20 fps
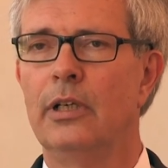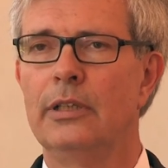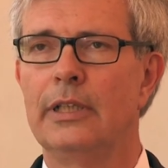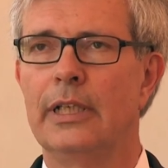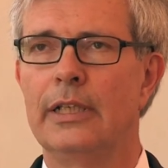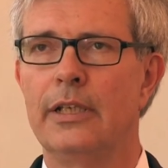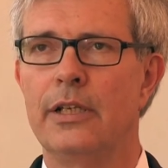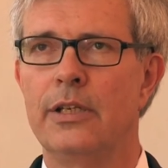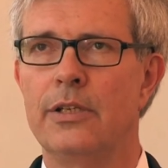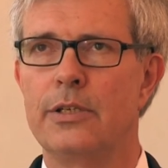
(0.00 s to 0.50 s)

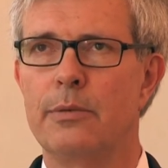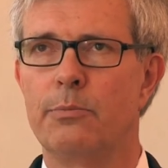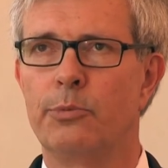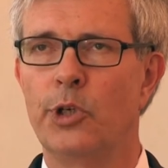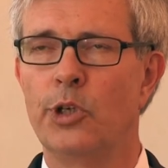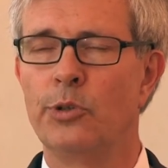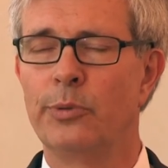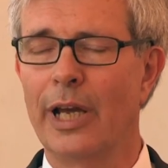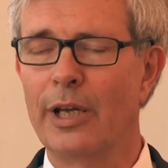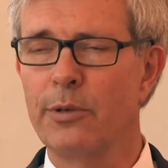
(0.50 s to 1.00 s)
that it's a
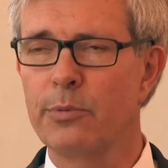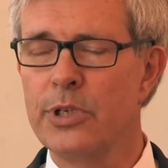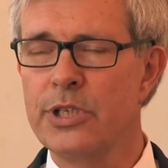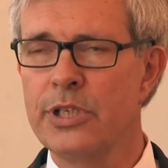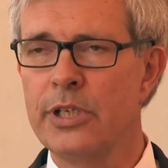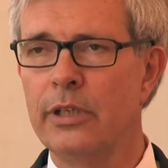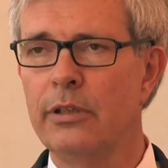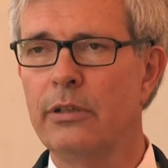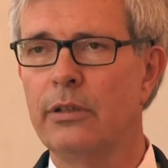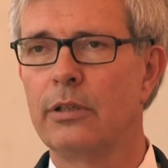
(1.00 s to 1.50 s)

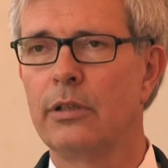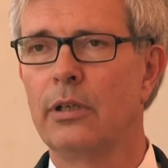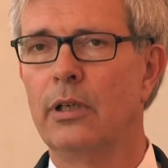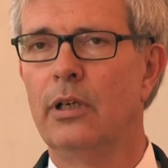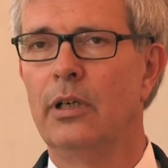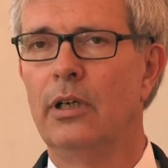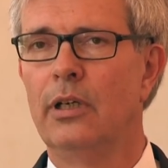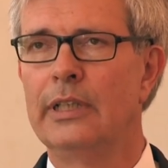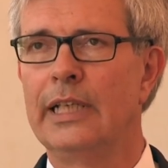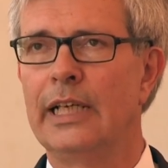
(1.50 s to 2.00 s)
prerequisite,
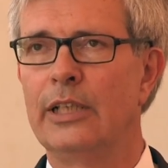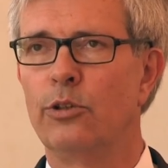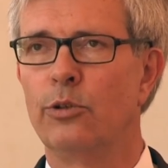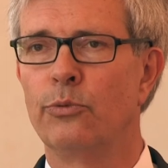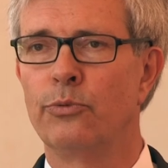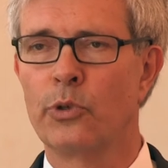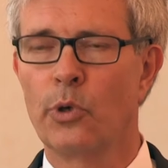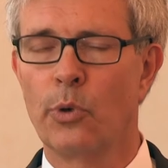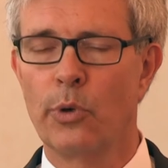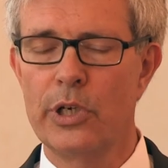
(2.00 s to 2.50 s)
that
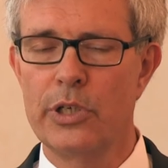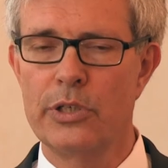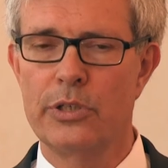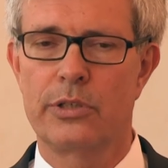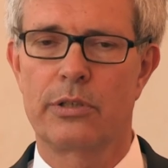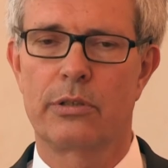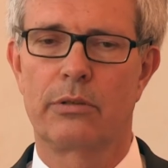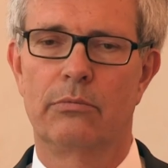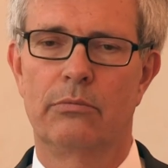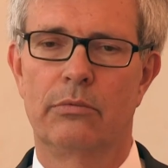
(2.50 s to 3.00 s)
of
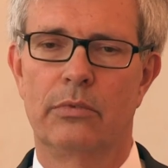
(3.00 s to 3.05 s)
course